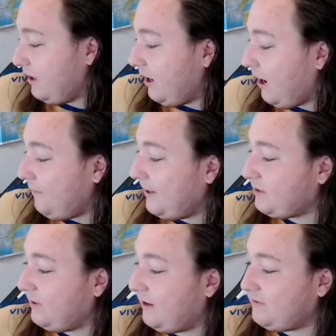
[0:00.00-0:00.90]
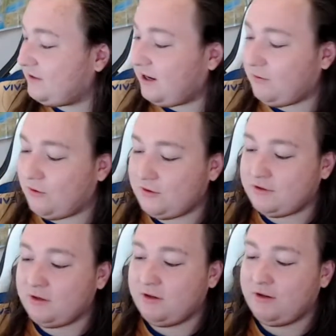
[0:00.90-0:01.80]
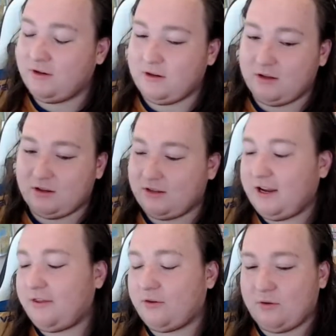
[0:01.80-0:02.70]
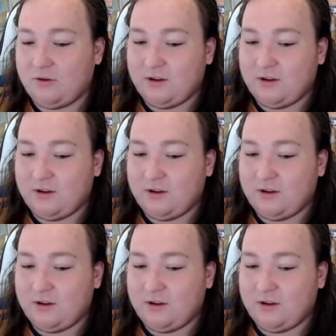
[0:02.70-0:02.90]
Up next we have Star Wars Lethal